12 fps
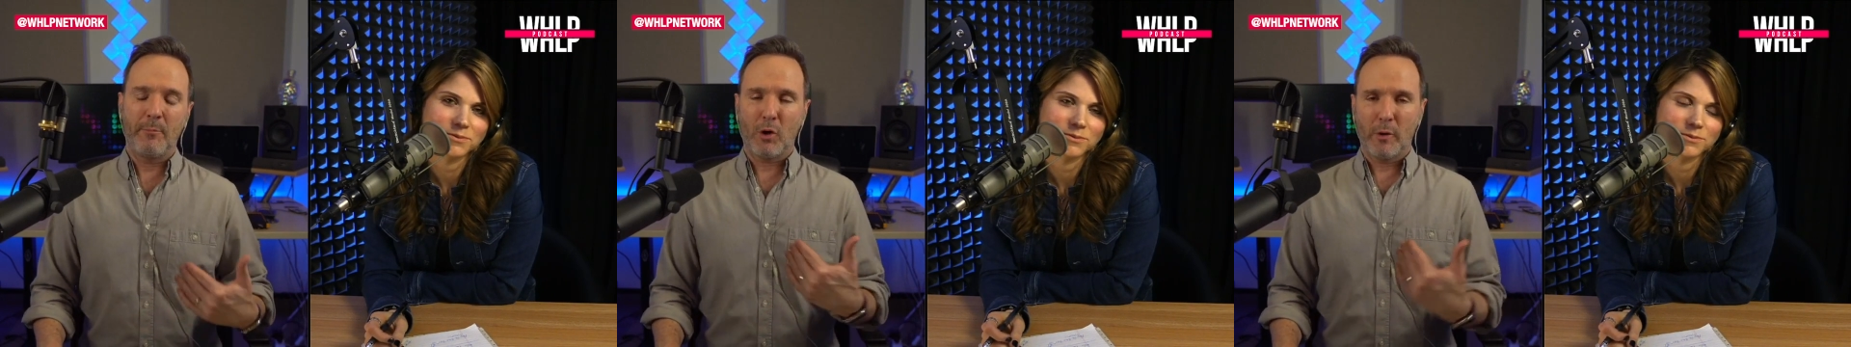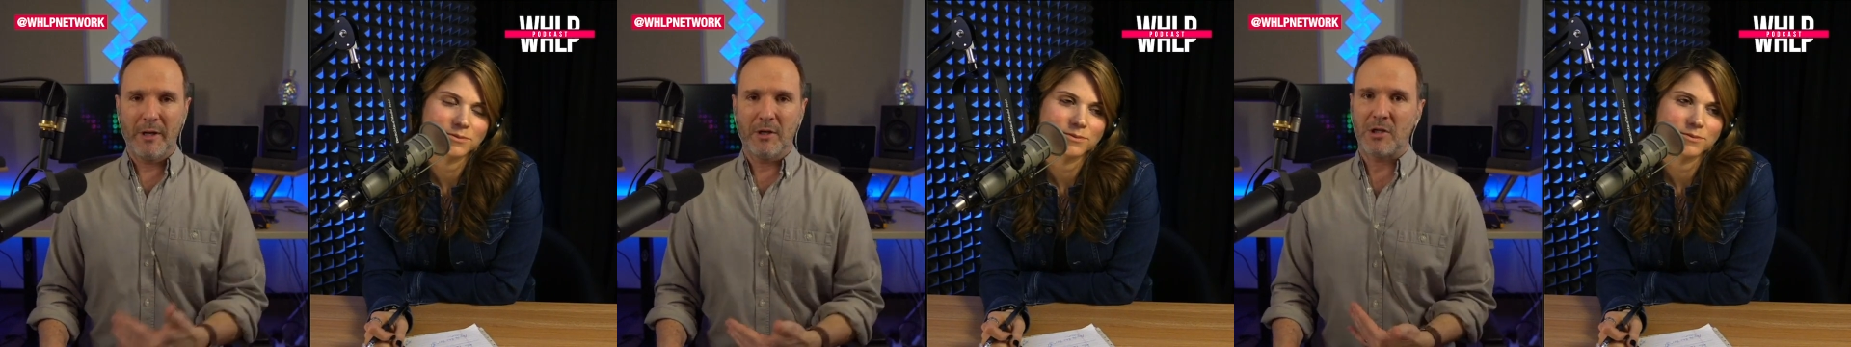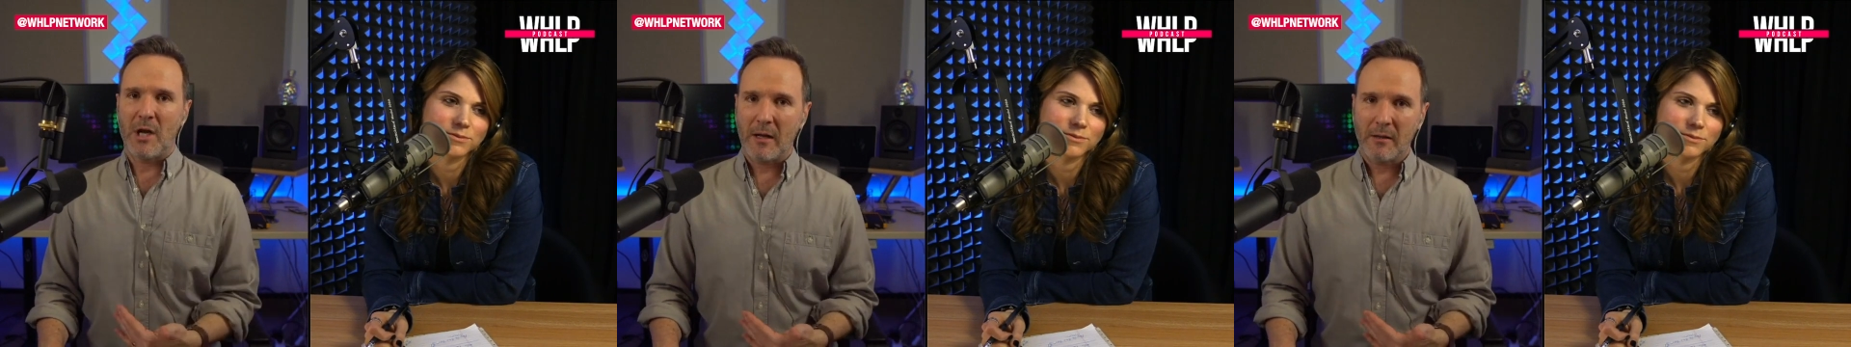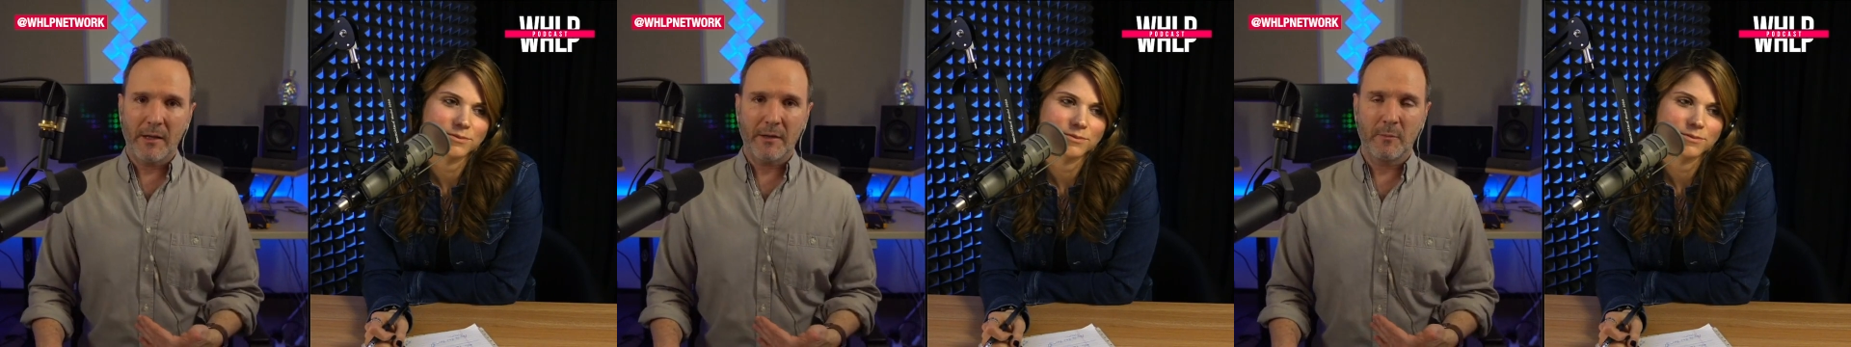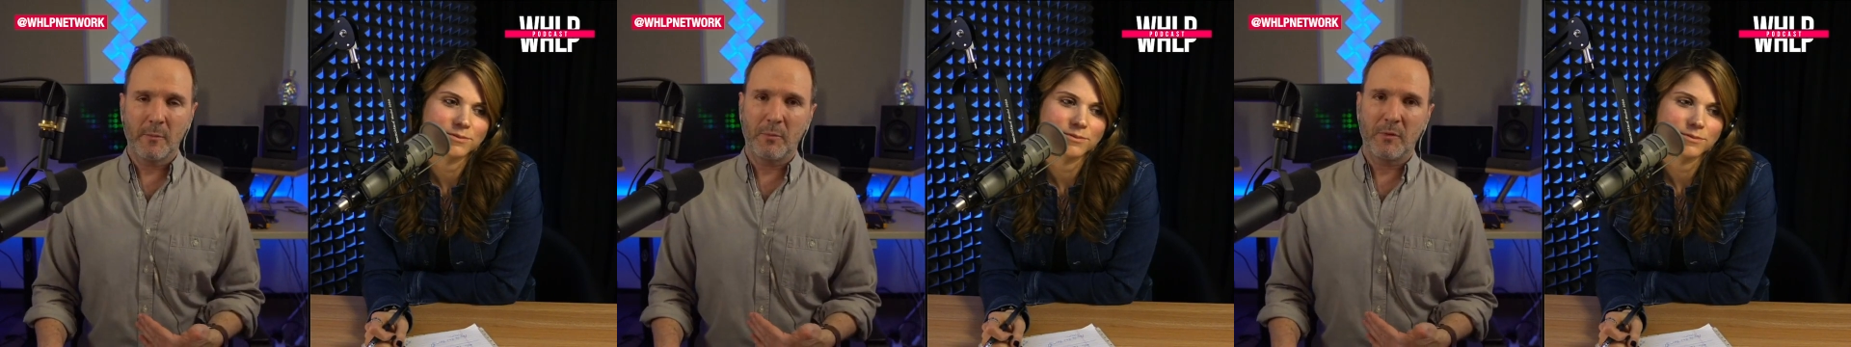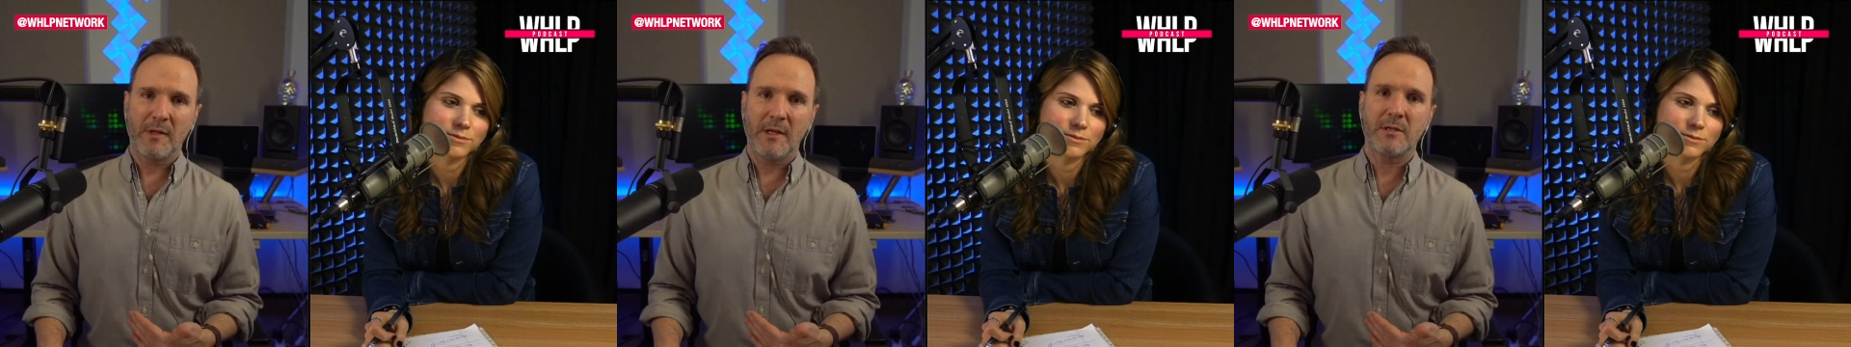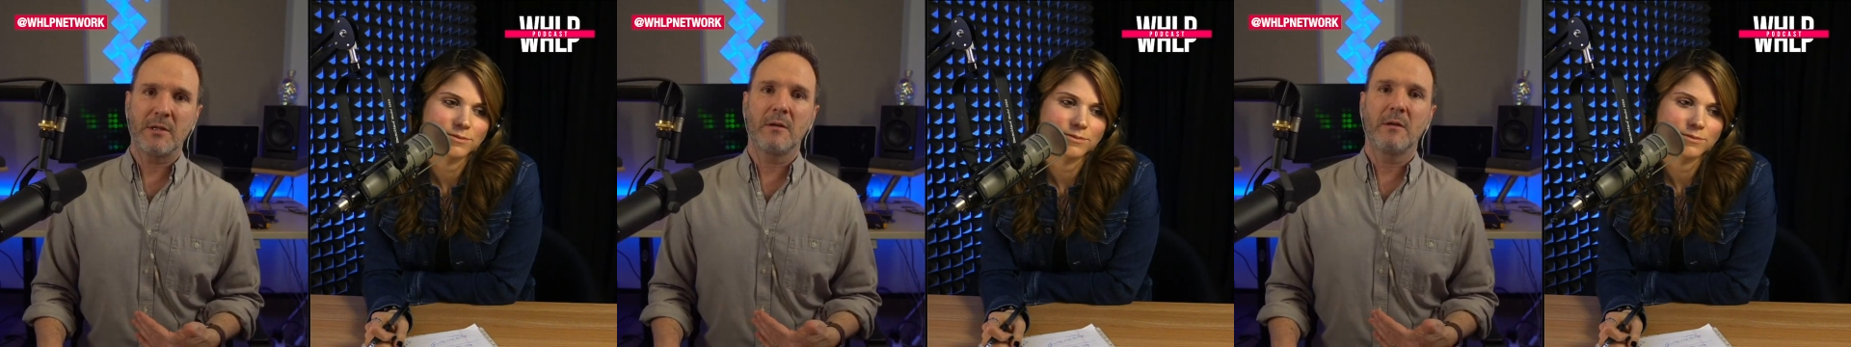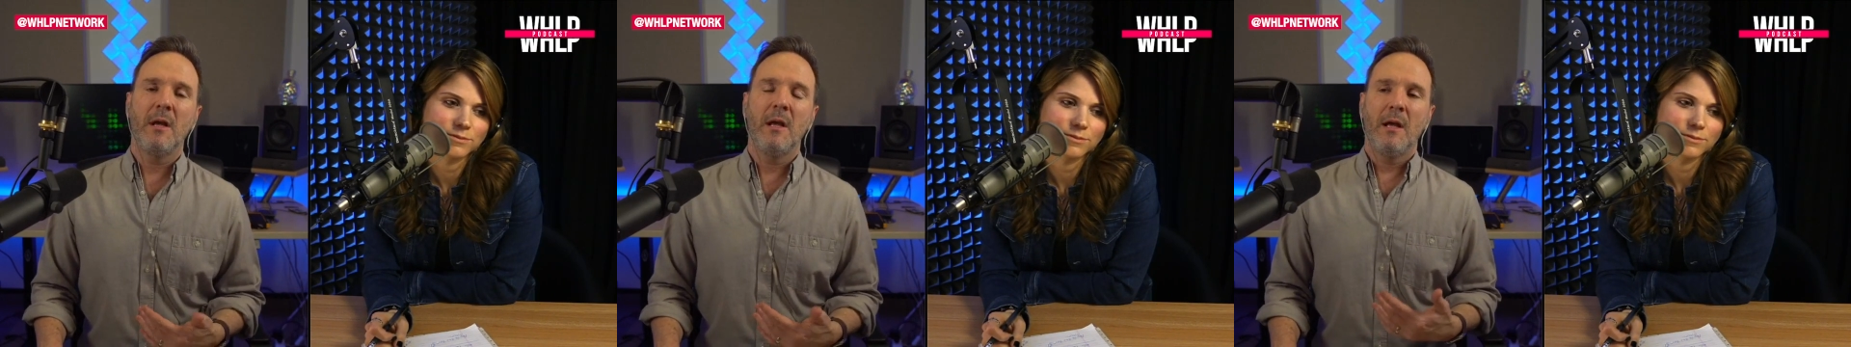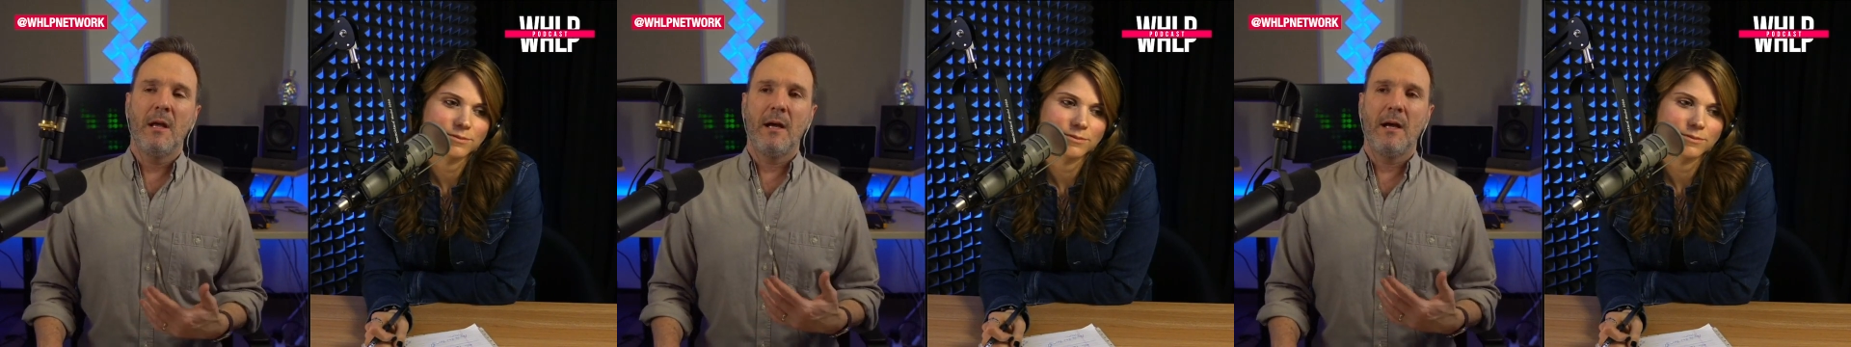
Speaker 1: I had permanent shock loss from the procedure